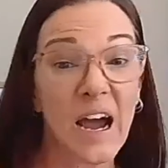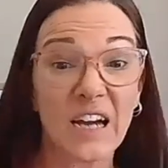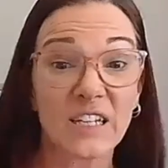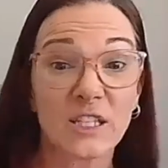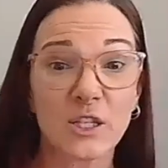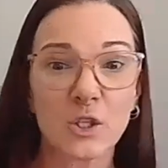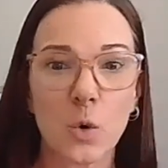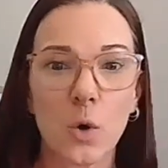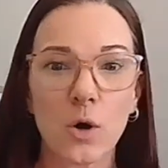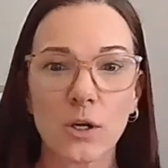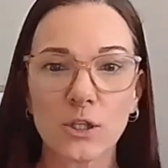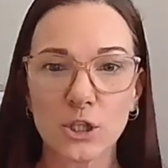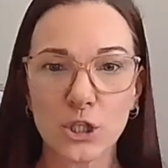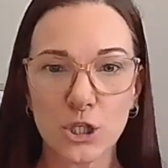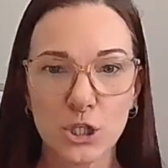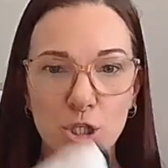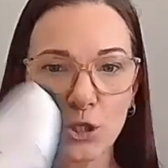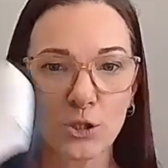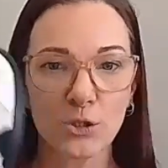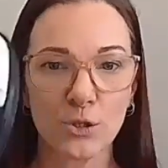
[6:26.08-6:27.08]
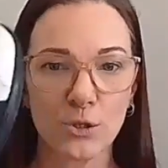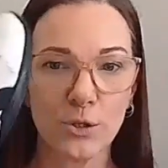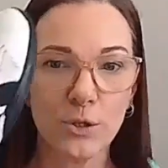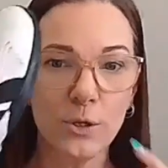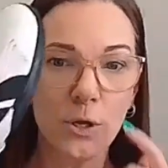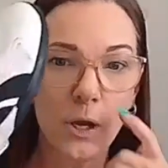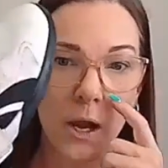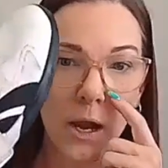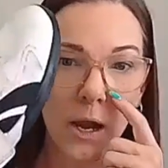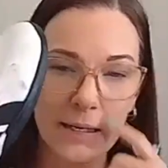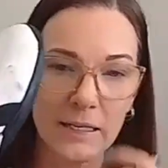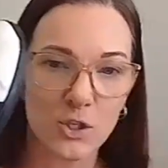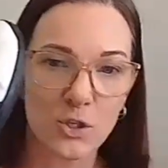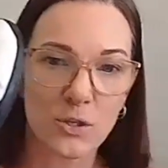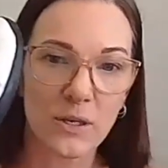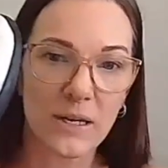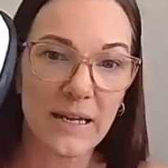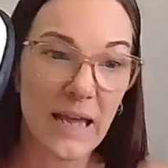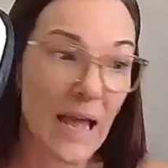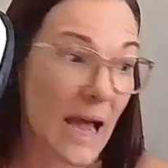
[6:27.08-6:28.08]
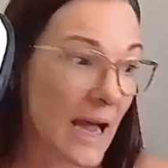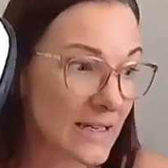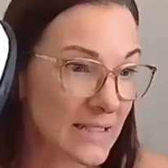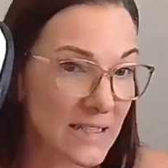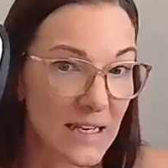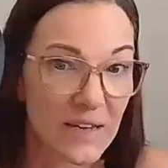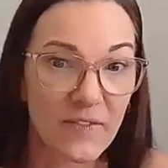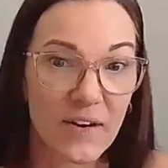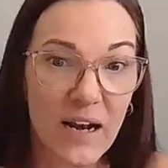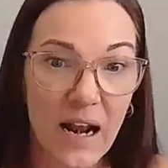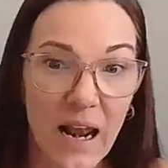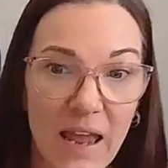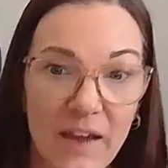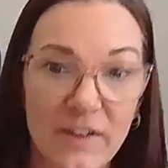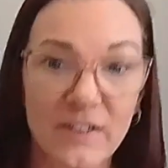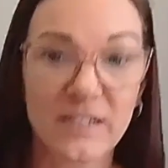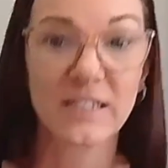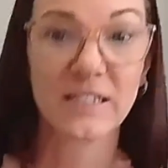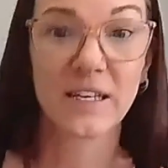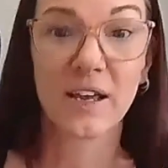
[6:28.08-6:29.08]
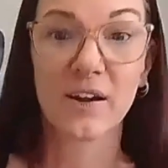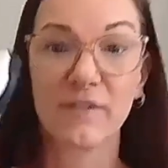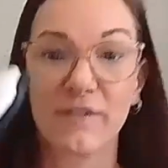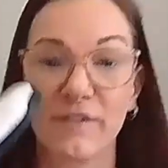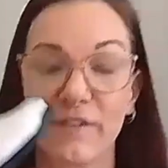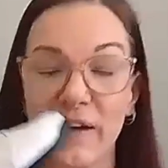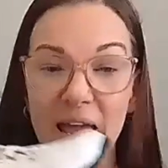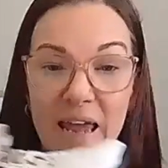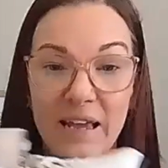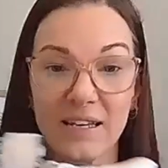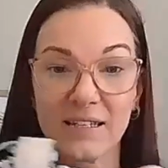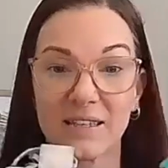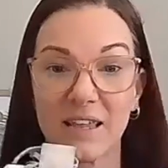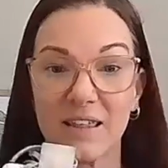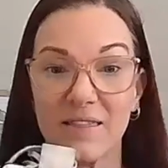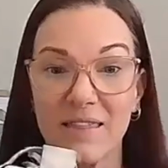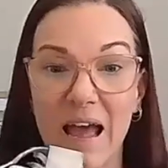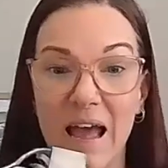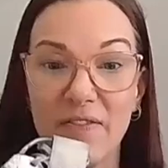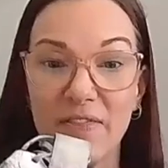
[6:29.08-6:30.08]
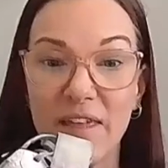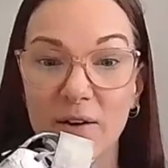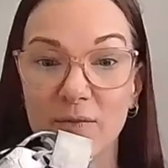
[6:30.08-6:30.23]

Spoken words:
A squat shoe literally has even less flex than that.